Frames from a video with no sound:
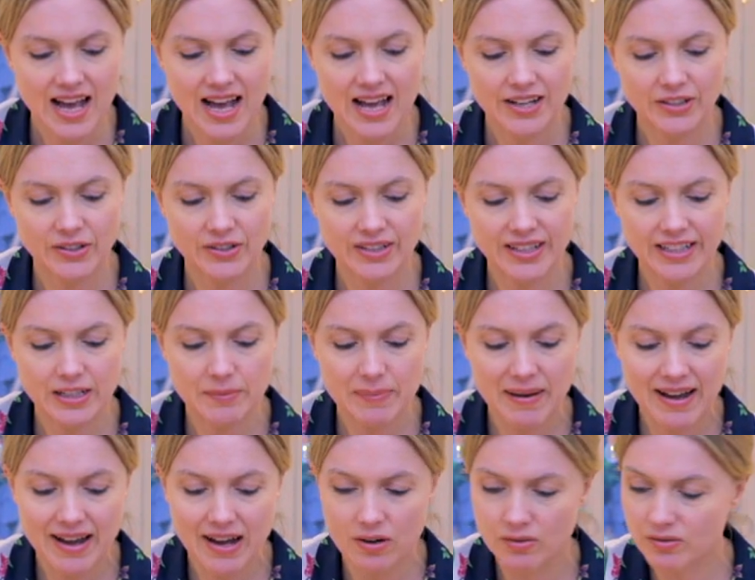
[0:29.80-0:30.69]
And you need
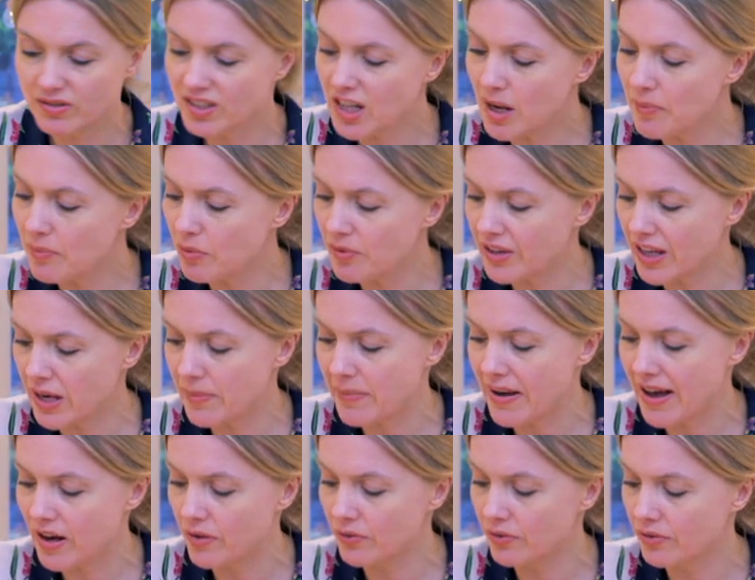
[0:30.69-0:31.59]
about double the
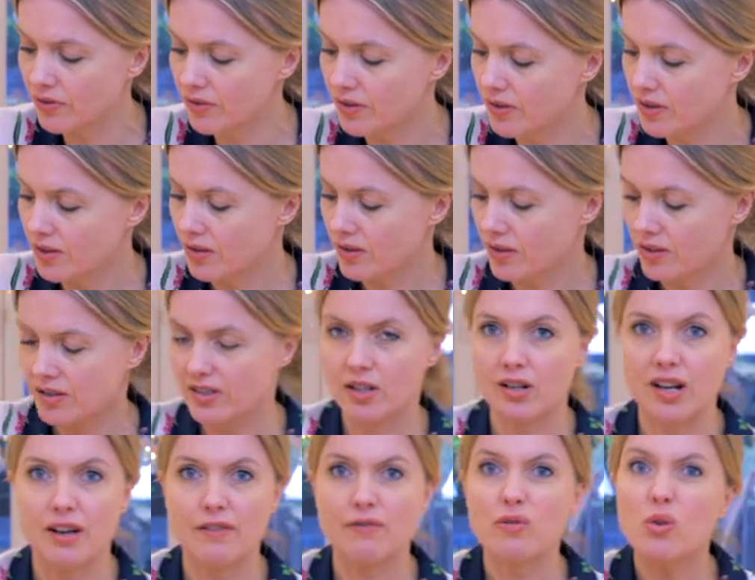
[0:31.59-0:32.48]
amount, so
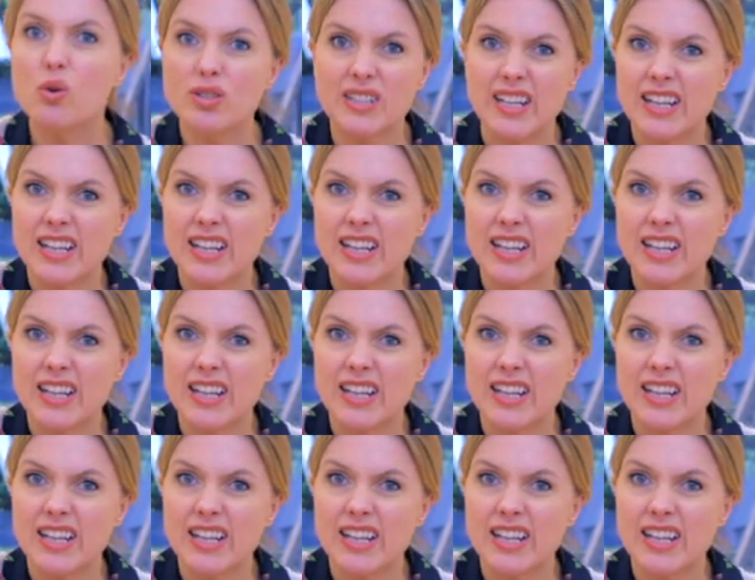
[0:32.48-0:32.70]
like 4